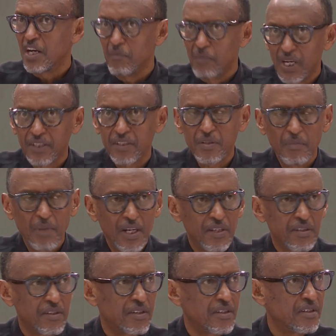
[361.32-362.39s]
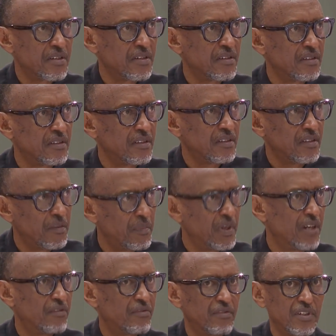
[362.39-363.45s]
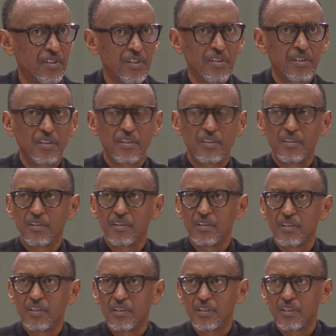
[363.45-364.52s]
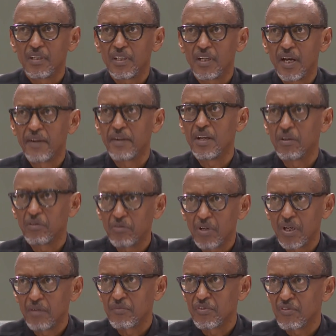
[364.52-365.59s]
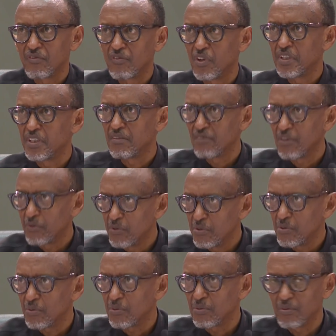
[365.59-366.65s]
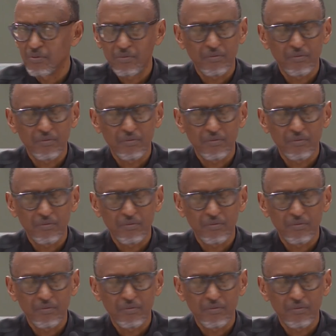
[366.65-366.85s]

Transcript: maximize the benefits and the outcomes of whatever we do.